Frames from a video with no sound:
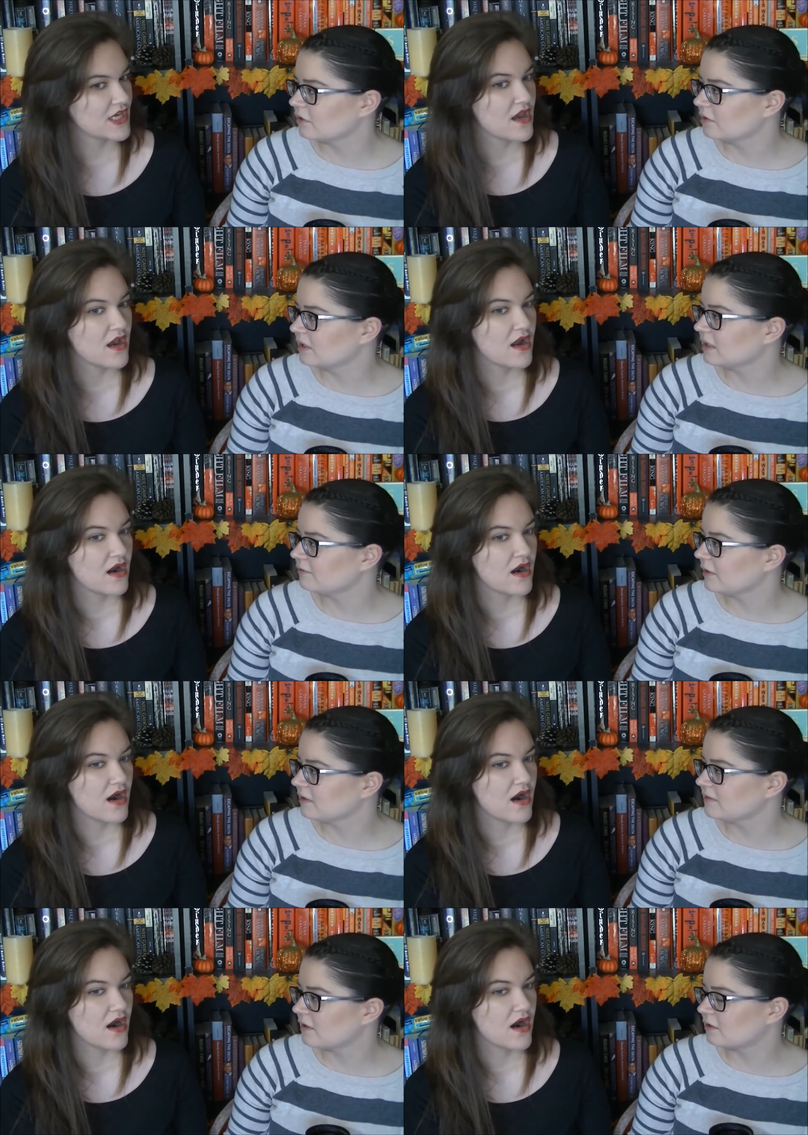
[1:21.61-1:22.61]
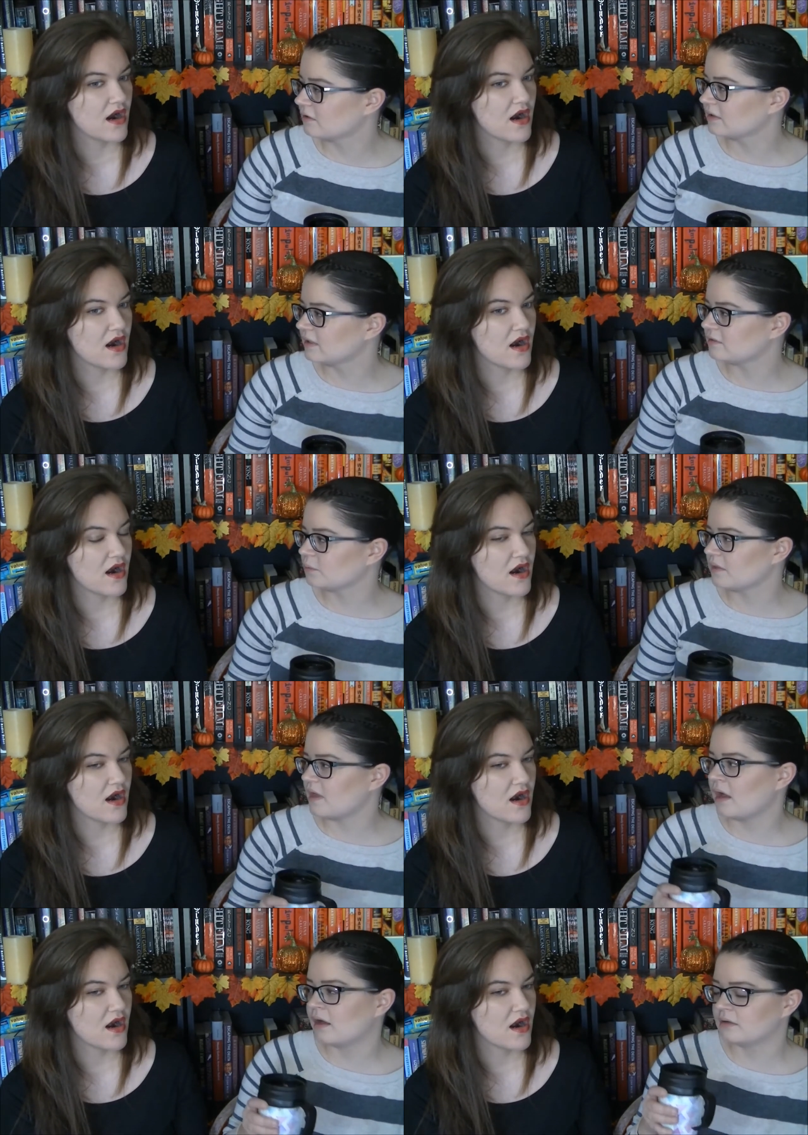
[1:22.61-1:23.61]
Speaker 1: heard any fairy tale connected
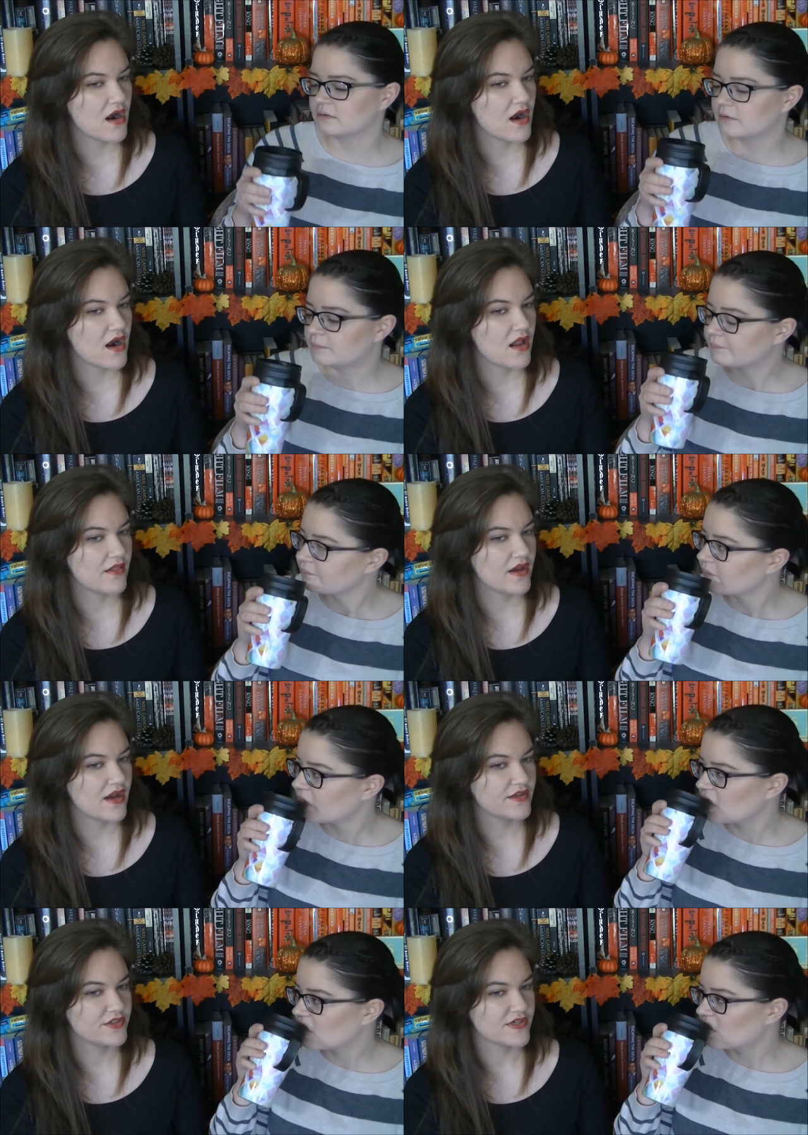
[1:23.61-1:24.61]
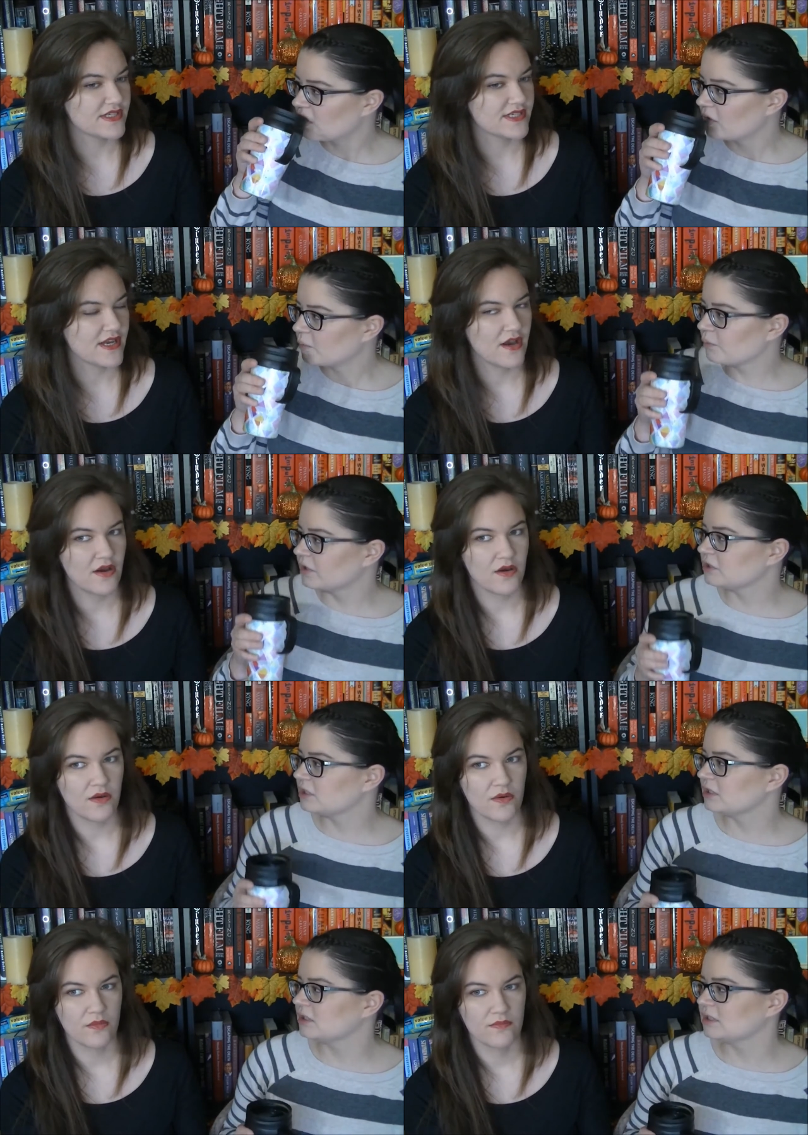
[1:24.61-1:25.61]
with that. The Huntress. Oh. Where
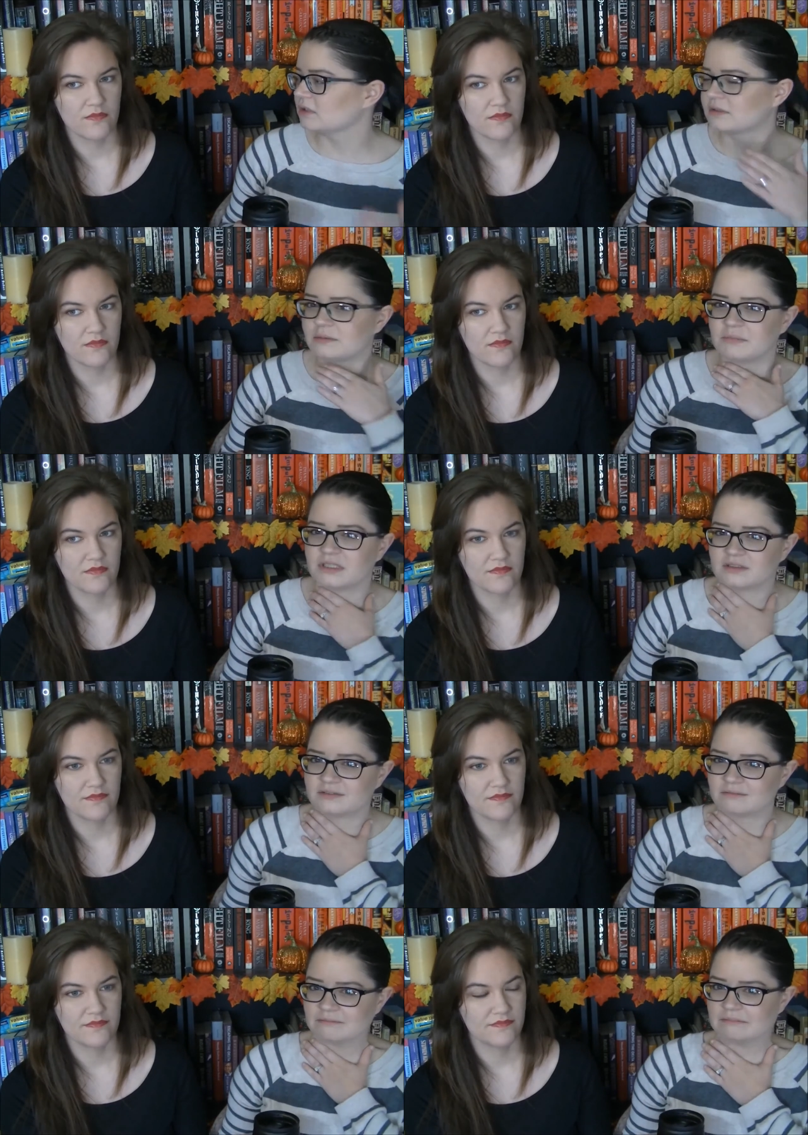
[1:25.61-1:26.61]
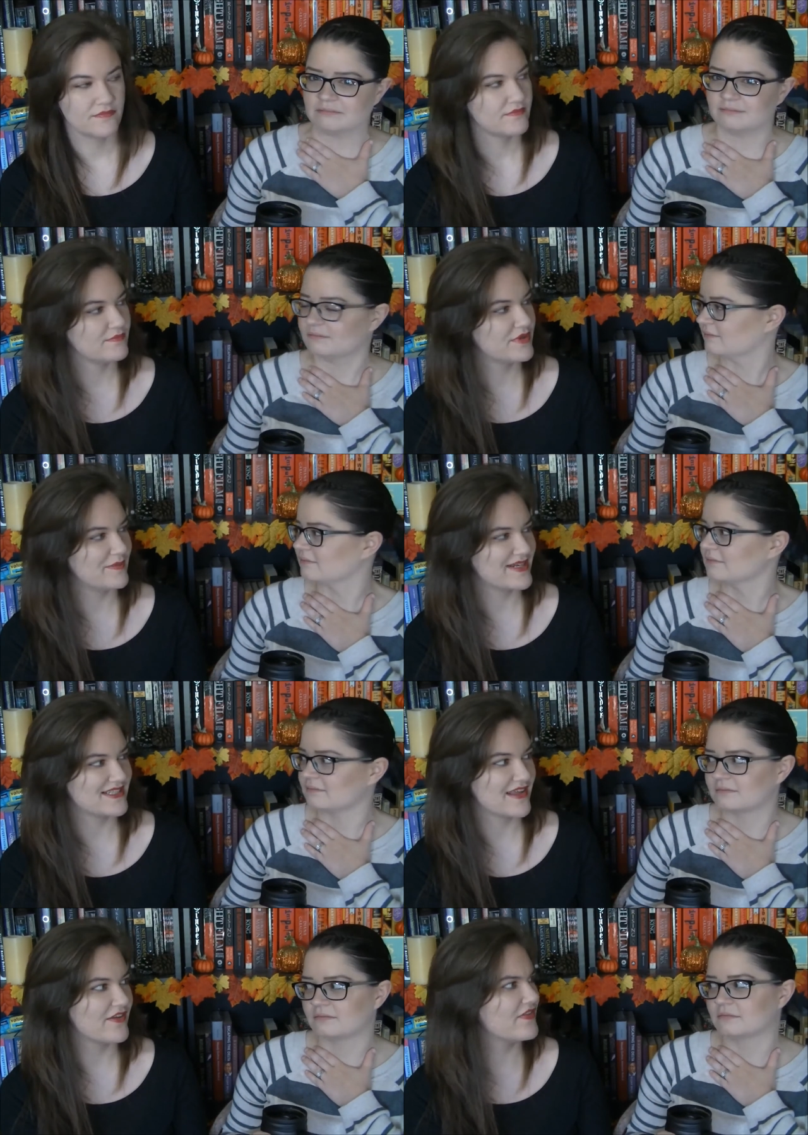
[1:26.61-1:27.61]
she oh. killed them and. Mm, Put them
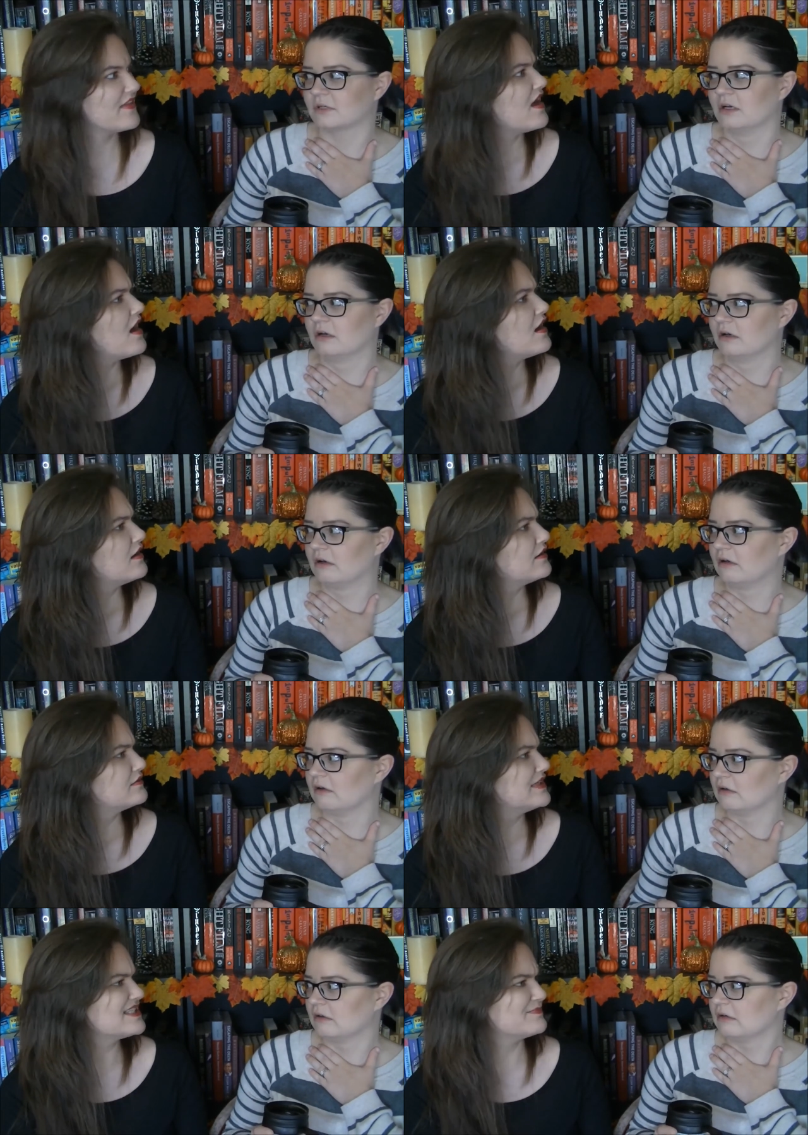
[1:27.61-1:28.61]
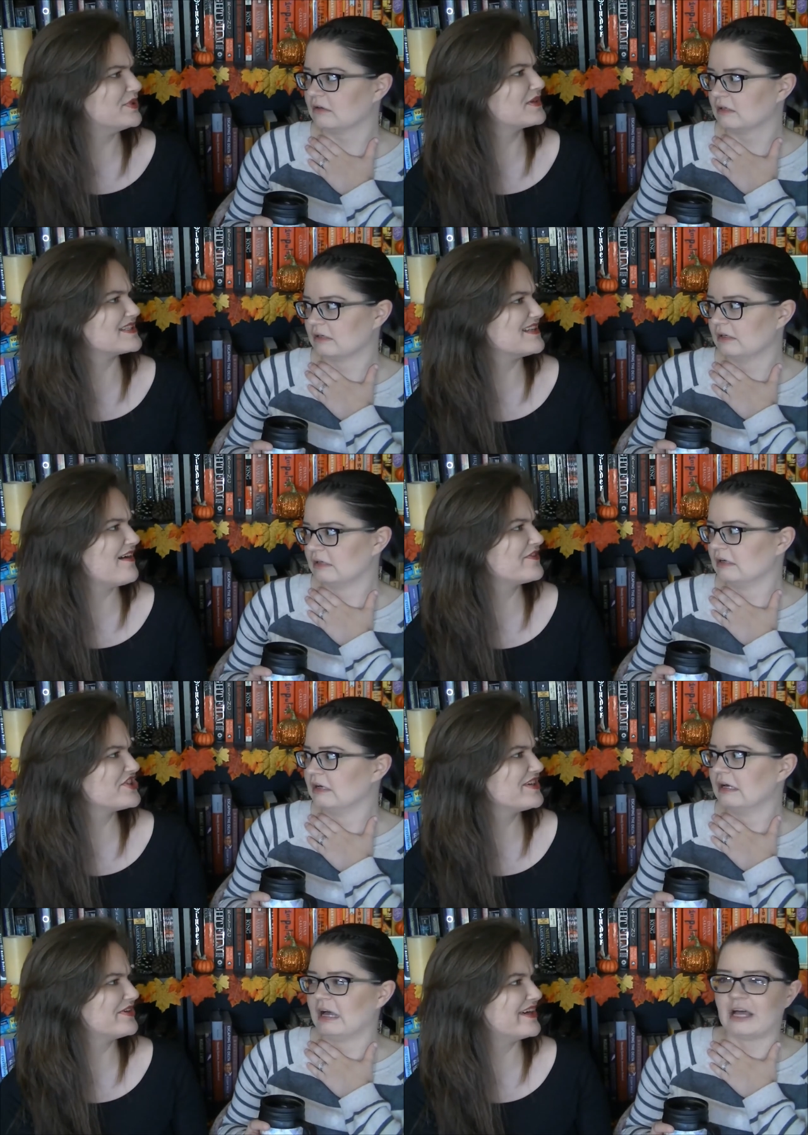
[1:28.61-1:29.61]
back together.
Speaker 2: No. This is boogers, not
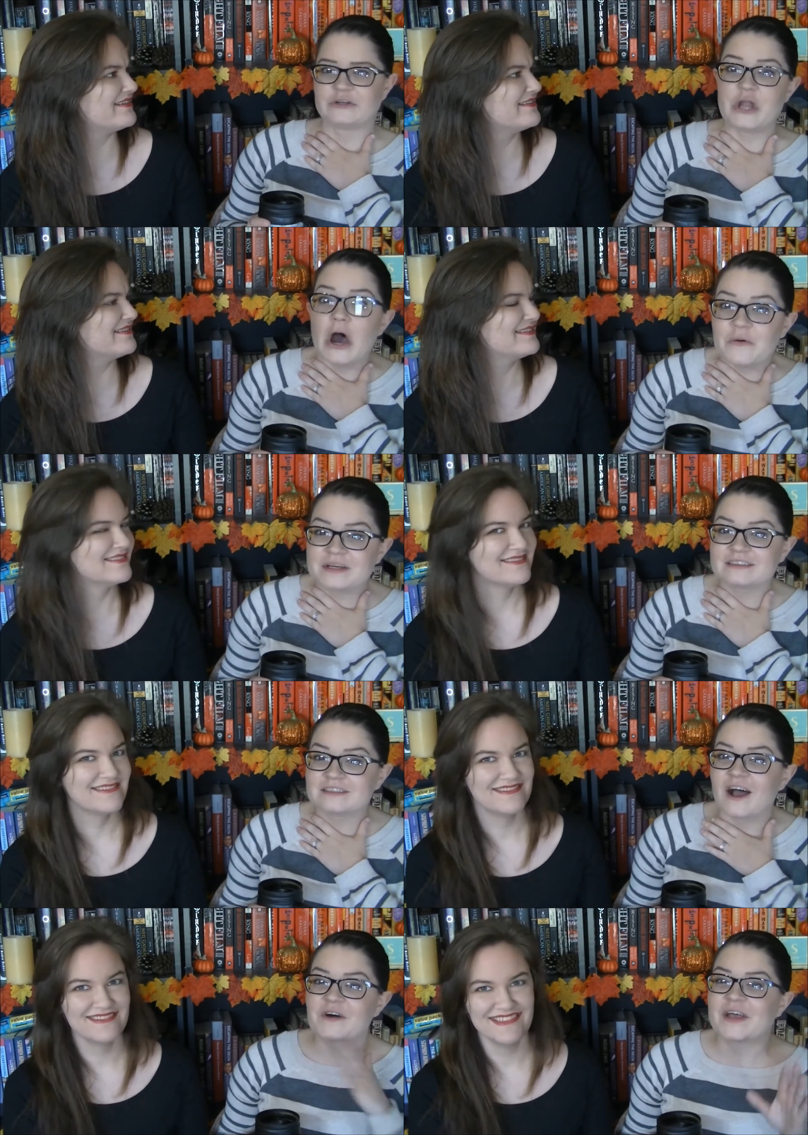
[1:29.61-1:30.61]
for children. No,
Speaker 1: it is not.